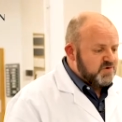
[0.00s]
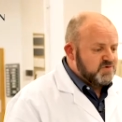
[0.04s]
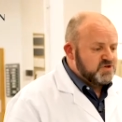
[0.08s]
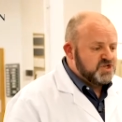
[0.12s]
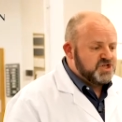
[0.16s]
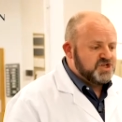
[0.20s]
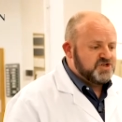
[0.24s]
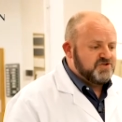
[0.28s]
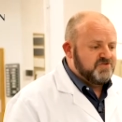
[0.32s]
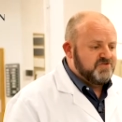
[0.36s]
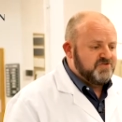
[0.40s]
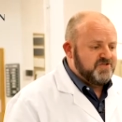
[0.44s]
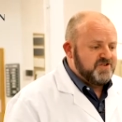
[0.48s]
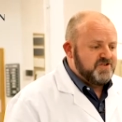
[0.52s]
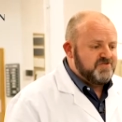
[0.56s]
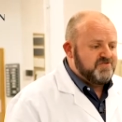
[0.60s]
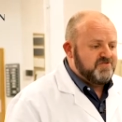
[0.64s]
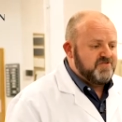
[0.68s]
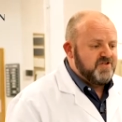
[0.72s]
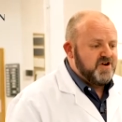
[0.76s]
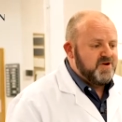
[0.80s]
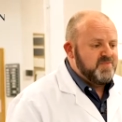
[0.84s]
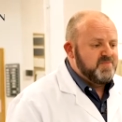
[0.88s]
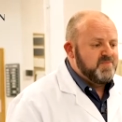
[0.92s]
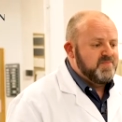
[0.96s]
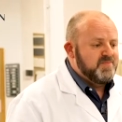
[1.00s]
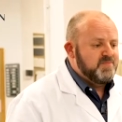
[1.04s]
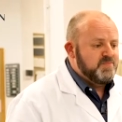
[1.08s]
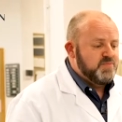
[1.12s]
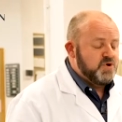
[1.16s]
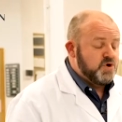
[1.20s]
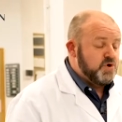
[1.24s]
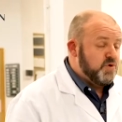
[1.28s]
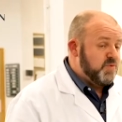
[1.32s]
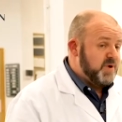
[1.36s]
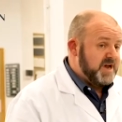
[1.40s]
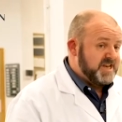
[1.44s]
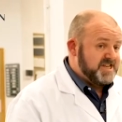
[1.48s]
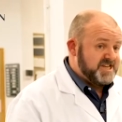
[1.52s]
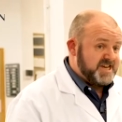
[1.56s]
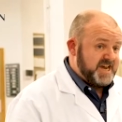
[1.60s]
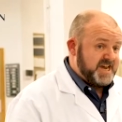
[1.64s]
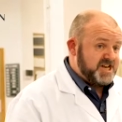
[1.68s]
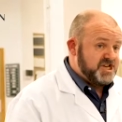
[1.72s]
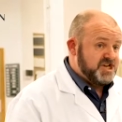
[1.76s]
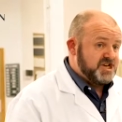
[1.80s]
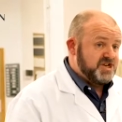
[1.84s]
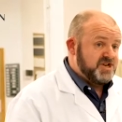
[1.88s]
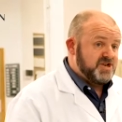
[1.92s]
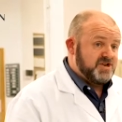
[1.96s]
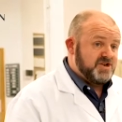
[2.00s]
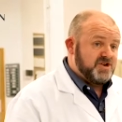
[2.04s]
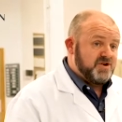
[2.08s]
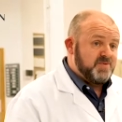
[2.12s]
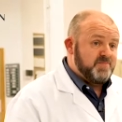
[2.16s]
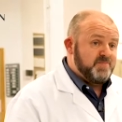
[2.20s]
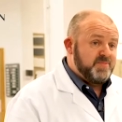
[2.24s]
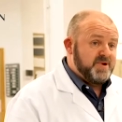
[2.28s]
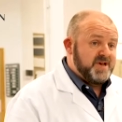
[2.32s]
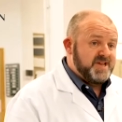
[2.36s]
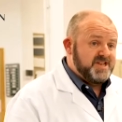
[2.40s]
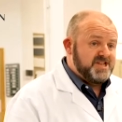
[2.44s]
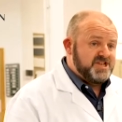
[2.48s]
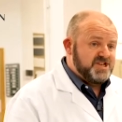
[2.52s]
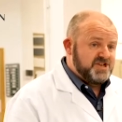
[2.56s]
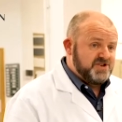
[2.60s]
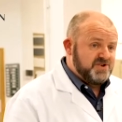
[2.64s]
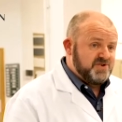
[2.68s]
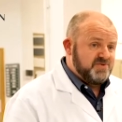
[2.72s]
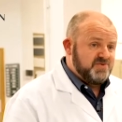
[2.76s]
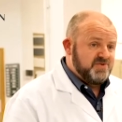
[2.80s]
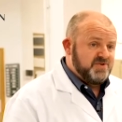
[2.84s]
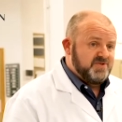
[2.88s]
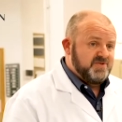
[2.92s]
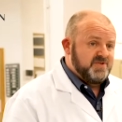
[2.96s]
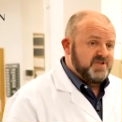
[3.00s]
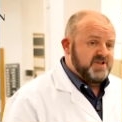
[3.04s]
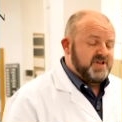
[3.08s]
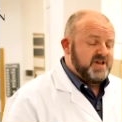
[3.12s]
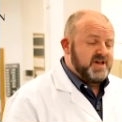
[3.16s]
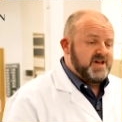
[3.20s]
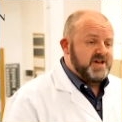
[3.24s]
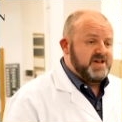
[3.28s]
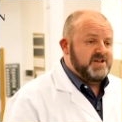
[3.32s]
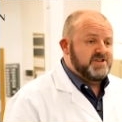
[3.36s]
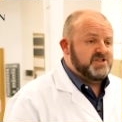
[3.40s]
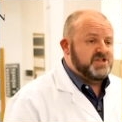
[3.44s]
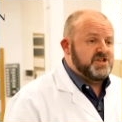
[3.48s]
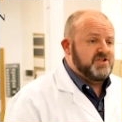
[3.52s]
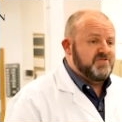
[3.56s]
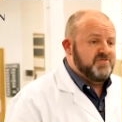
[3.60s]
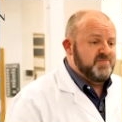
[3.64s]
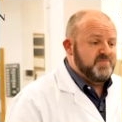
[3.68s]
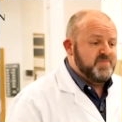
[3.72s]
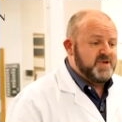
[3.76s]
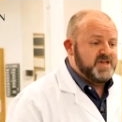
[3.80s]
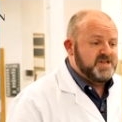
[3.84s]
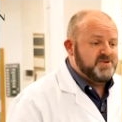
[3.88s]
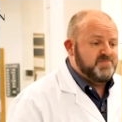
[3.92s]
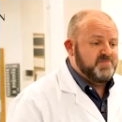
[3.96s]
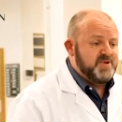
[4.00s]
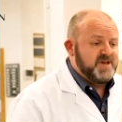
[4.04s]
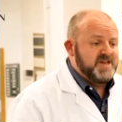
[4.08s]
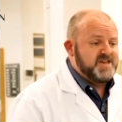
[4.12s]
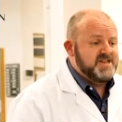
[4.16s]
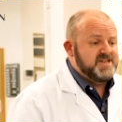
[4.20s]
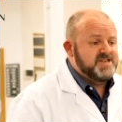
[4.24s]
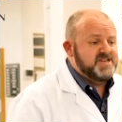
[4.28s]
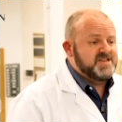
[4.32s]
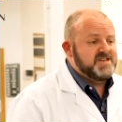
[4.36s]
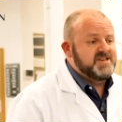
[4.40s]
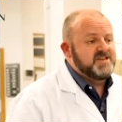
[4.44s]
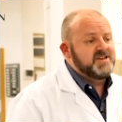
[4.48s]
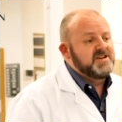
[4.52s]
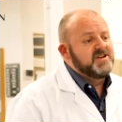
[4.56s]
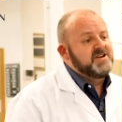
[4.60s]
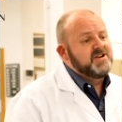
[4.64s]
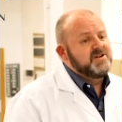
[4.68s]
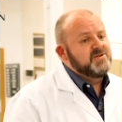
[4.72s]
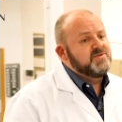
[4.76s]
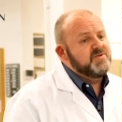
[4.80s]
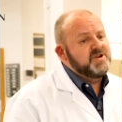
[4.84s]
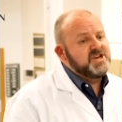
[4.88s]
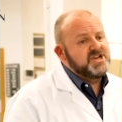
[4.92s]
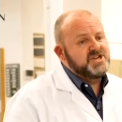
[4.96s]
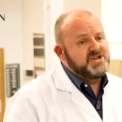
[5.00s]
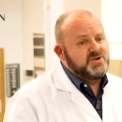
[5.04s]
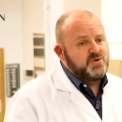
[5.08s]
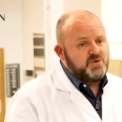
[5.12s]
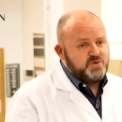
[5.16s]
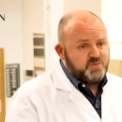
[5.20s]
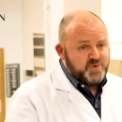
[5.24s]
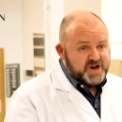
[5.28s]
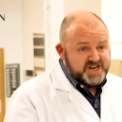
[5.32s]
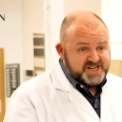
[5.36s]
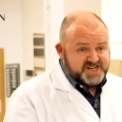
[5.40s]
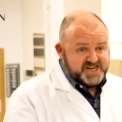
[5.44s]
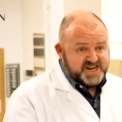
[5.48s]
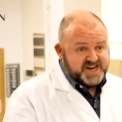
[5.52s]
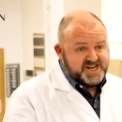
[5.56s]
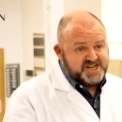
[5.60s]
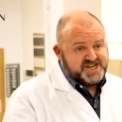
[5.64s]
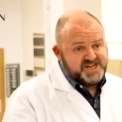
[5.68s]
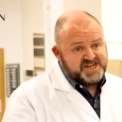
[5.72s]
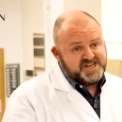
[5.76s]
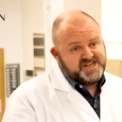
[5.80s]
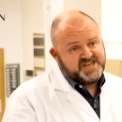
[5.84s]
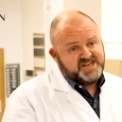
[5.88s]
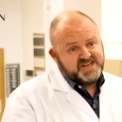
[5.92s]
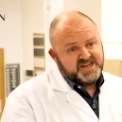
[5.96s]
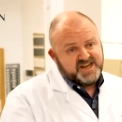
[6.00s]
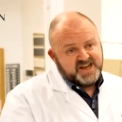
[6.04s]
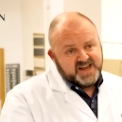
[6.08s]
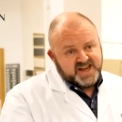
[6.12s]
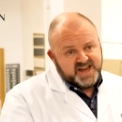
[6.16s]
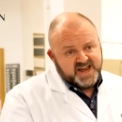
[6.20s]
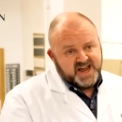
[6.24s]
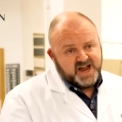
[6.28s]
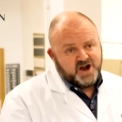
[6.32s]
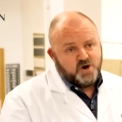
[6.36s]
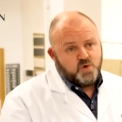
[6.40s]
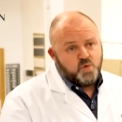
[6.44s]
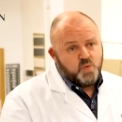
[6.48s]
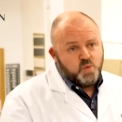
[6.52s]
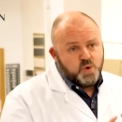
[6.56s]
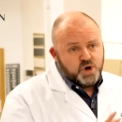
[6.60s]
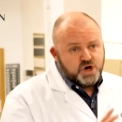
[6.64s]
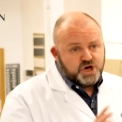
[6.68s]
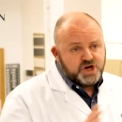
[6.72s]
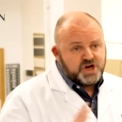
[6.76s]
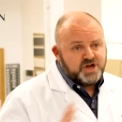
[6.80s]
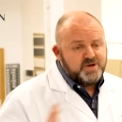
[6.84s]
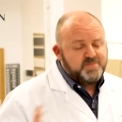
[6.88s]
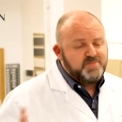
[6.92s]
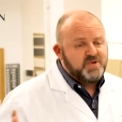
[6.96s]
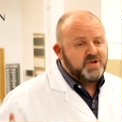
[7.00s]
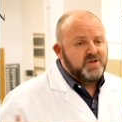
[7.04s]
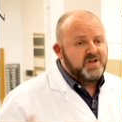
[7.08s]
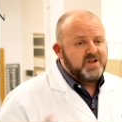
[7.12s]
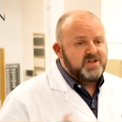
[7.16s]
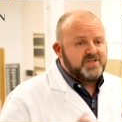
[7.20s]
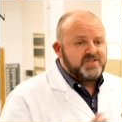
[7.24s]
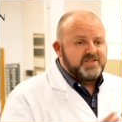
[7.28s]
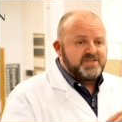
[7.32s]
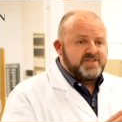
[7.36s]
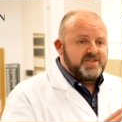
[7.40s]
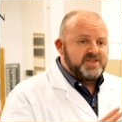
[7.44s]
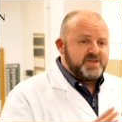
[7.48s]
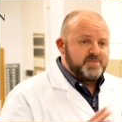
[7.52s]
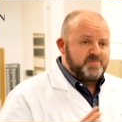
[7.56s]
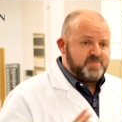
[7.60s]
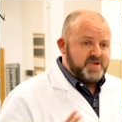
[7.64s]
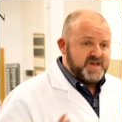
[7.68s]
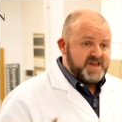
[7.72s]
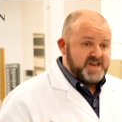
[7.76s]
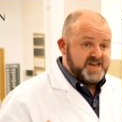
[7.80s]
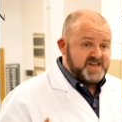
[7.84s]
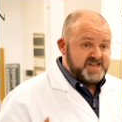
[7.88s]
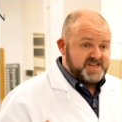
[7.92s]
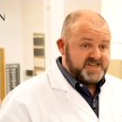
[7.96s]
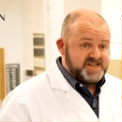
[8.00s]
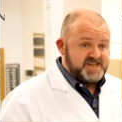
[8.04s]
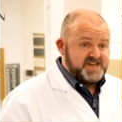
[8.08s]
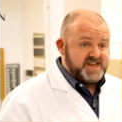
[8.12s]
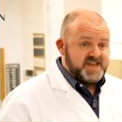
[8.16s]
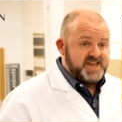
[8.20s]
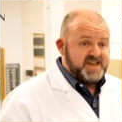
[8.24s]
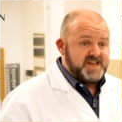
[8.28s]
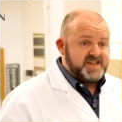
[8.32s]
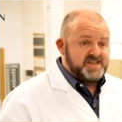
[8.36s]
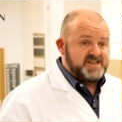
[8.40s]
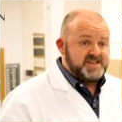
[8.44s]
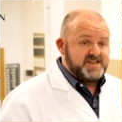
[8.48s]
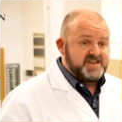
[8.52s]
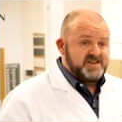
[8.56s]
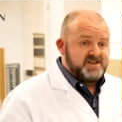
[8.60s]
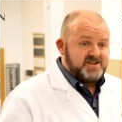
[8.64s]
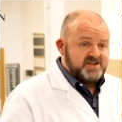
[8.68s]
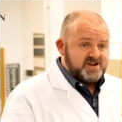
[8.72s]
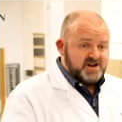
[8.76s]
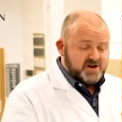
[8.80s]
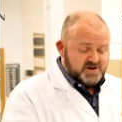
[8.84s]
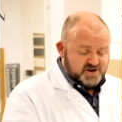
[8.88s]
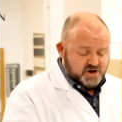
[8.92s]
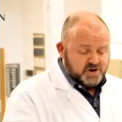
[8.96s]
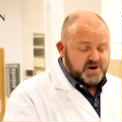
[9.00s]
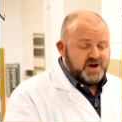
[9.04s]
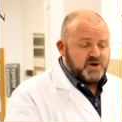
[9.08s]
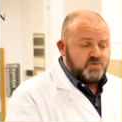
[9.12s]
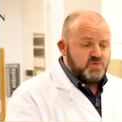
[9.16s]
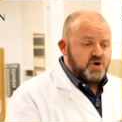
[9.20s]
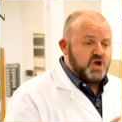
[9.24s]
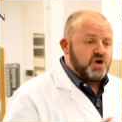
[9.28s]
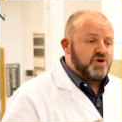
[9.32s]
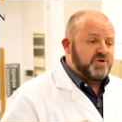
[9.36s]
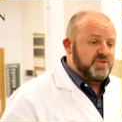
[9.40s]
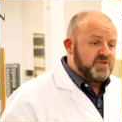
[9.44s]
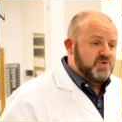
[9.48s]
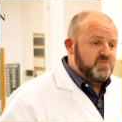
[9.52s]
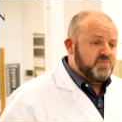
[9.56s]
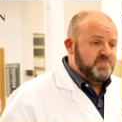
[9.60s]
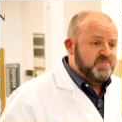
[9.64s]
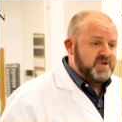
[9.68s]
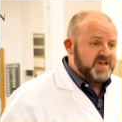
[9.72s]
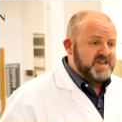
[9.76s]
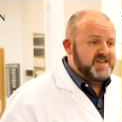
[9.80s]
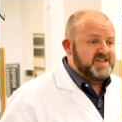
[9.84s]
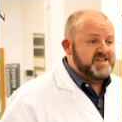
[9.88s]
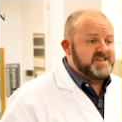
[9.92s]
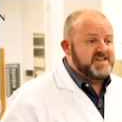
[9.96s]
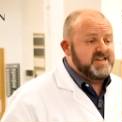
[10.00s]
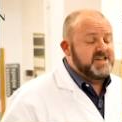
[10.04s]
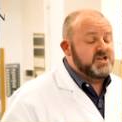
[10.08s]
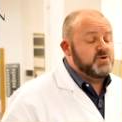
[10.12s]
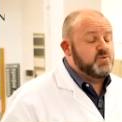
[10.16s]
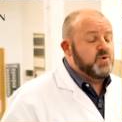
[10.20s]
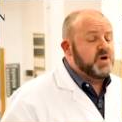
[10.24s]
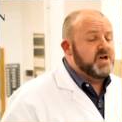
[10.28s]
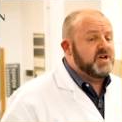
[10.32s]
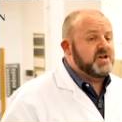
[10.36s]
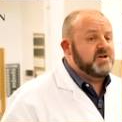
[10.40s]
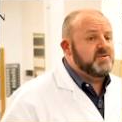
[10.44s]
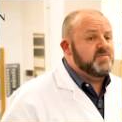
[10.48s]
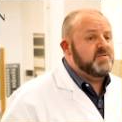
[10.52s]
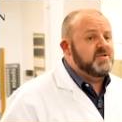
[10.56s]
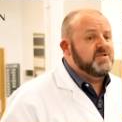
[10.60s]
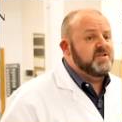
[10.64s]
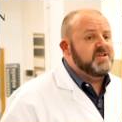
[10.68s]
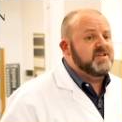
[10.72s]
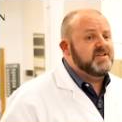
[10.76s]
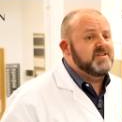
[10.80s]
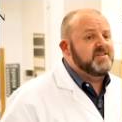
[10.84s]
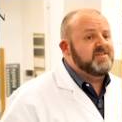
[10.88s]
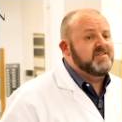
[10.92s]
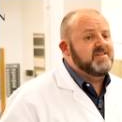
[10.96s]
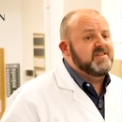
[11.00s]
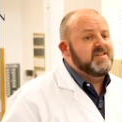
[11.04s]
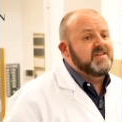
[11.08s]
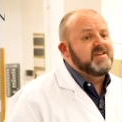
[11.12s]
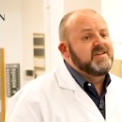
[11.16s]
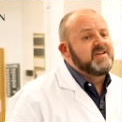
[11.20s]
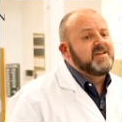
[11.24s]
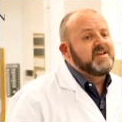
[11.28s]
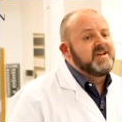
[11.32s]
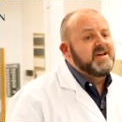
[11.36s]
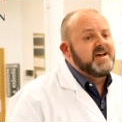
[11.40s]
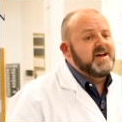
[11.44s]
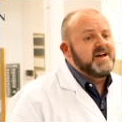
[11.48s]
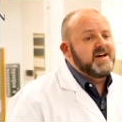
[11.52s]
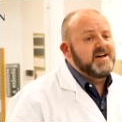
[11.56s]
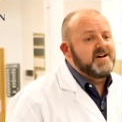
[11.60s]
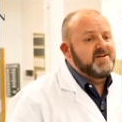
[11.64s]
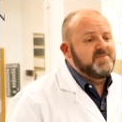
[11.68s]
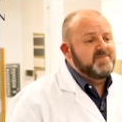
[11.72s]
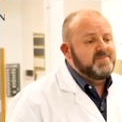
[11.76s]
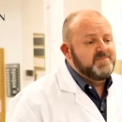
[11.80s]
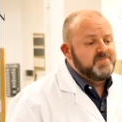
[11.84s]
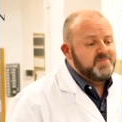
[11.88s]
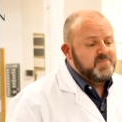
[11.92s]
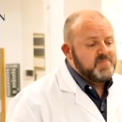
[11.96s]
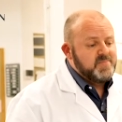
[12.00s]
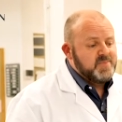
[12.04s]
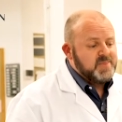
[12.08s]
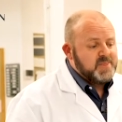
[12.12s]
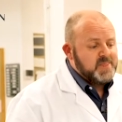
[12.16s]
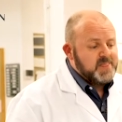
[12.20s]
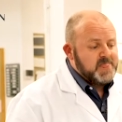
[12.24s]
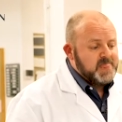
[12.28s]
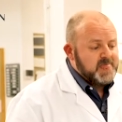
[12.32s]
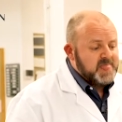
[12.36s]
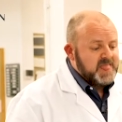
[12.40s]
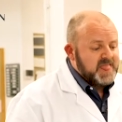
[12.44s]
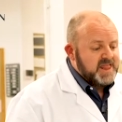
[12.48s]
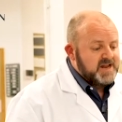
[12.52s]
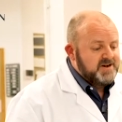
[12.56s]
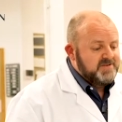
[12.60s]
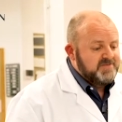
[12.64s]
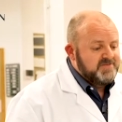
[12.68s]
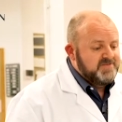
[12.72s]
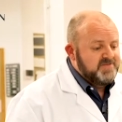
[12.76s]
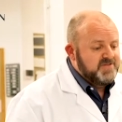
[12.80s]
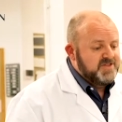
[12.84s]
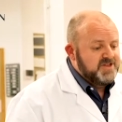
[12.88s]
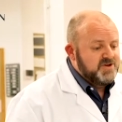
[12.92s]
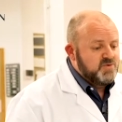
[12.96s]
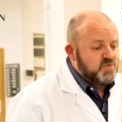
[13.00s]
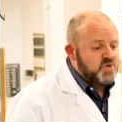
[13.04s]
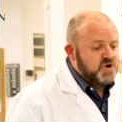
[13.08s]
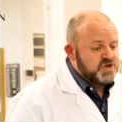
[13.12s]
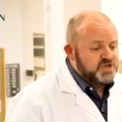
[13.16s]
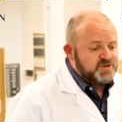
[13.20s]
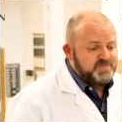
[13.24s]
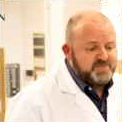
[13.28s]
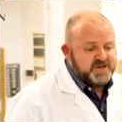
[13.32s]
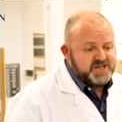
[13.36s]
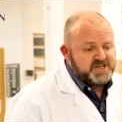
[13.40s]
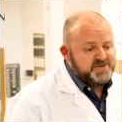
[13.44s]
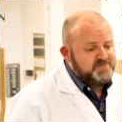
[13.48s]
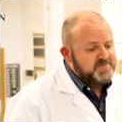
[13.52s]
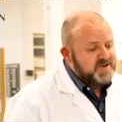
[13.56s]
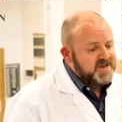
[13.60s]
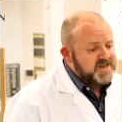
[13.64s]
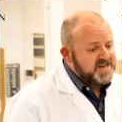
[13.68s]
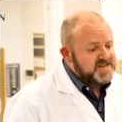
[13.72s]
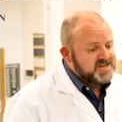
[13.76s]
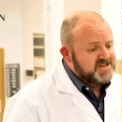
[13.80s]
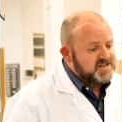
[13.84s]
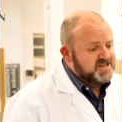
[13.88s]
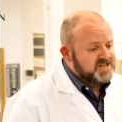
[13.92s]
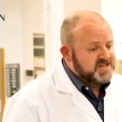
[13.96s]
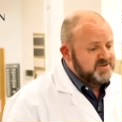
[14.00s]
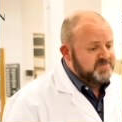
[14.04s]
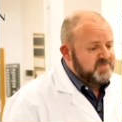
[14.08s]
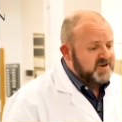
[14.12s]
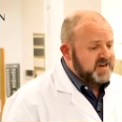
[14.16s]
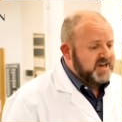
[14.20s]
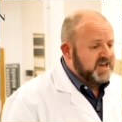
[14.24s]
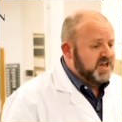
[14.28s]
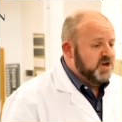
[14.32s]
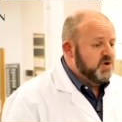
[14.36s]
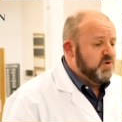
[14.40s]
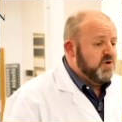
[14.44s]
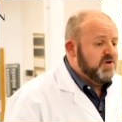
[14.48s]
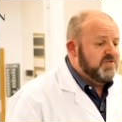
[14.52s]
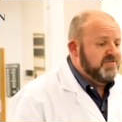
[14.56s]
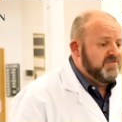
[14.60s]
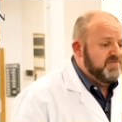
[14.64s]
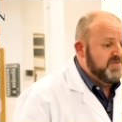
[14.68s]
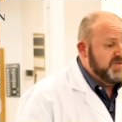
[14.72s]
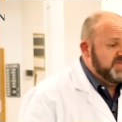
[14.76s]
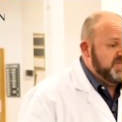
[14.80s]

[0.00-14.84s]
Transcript: always suffered from poor wet edge compared to solvent-based paints, which the wet edge is how workable the paint stays, or how long the paint stays workable. The water-based paints will typically go off